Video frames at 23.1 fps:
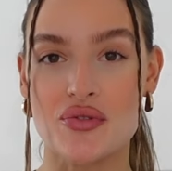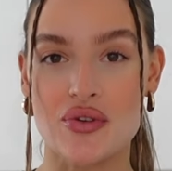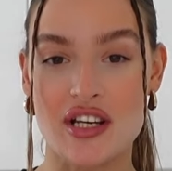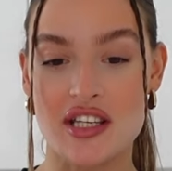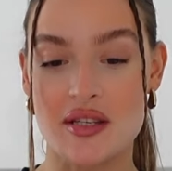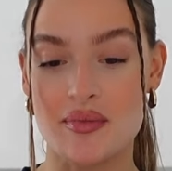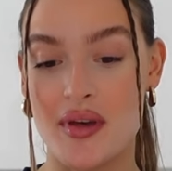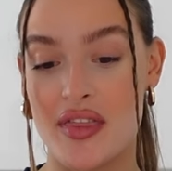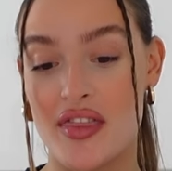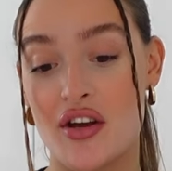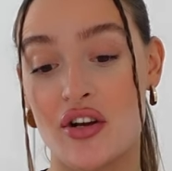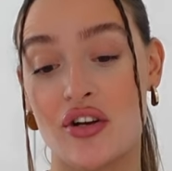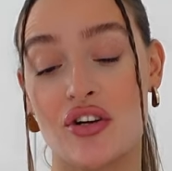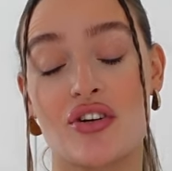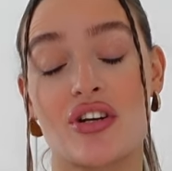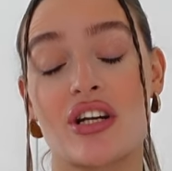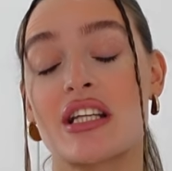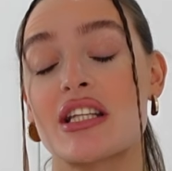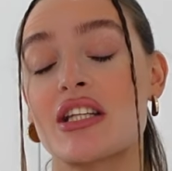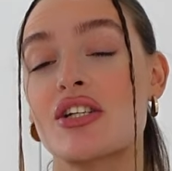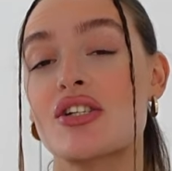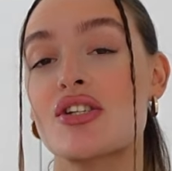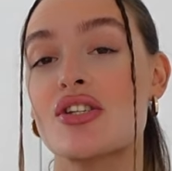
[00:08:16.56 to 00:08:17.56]
recipe, the
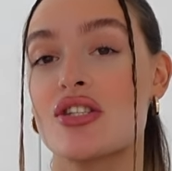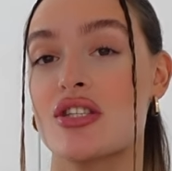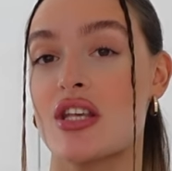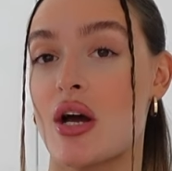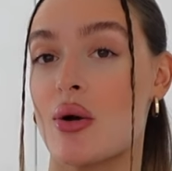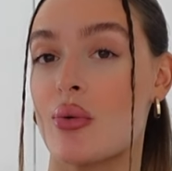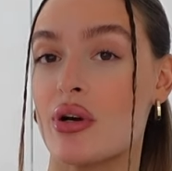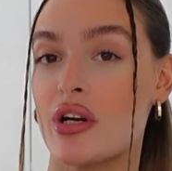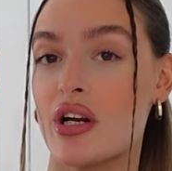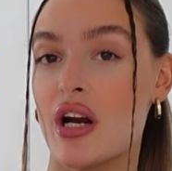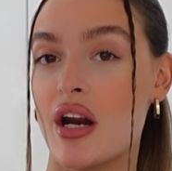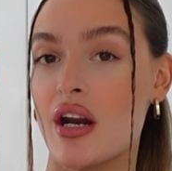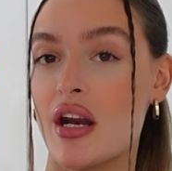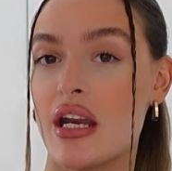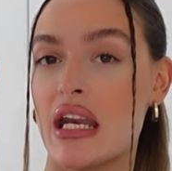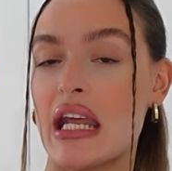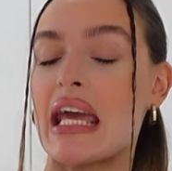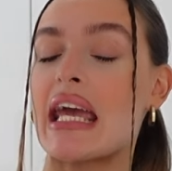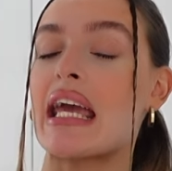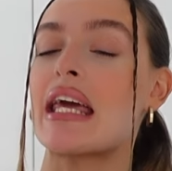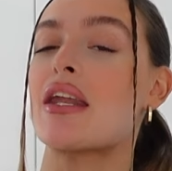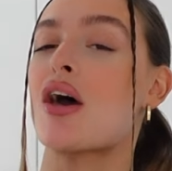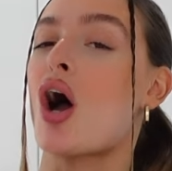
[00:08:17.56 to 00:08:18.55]
ingredients that we're gonna
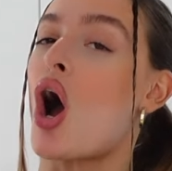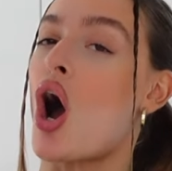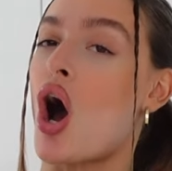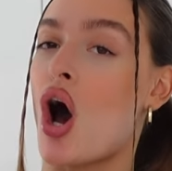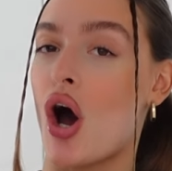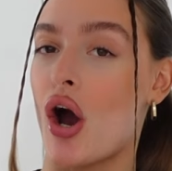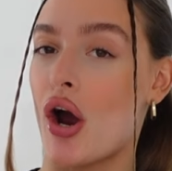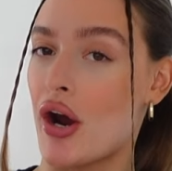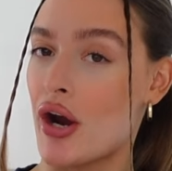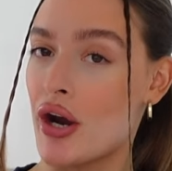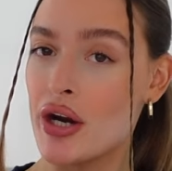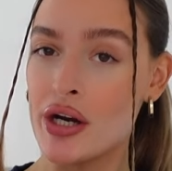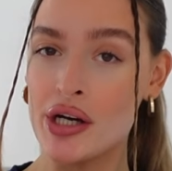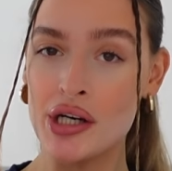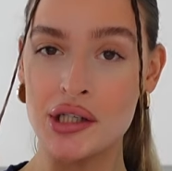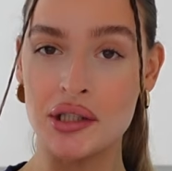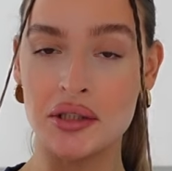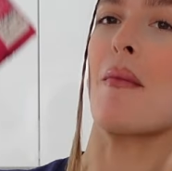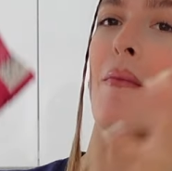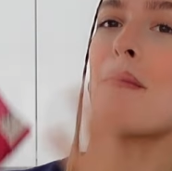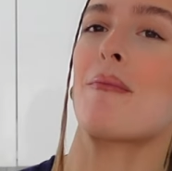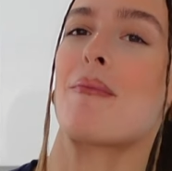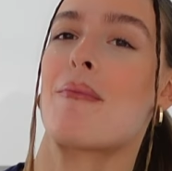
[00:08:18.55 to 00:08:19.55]
need are
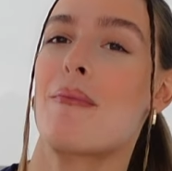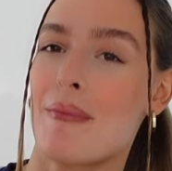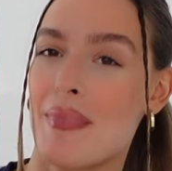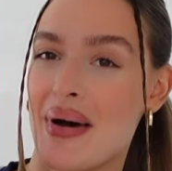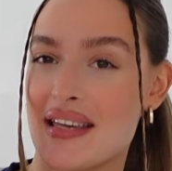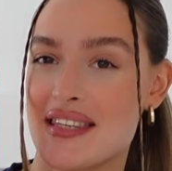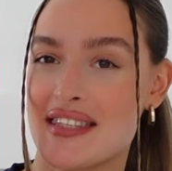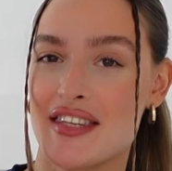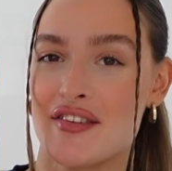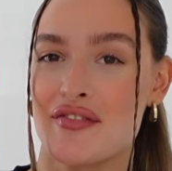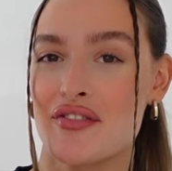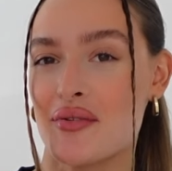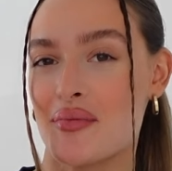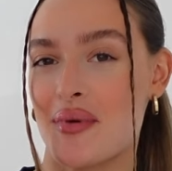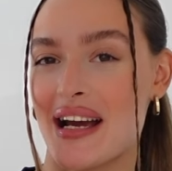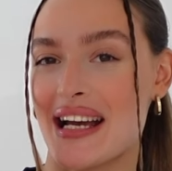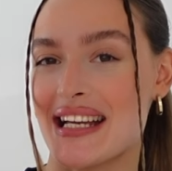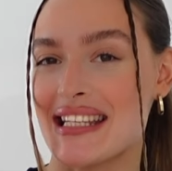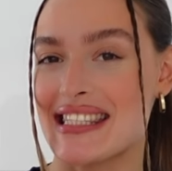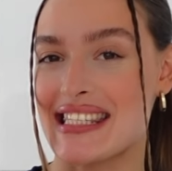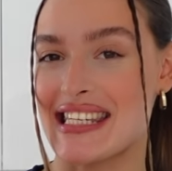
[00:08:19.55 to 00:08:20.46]
pasta for mac and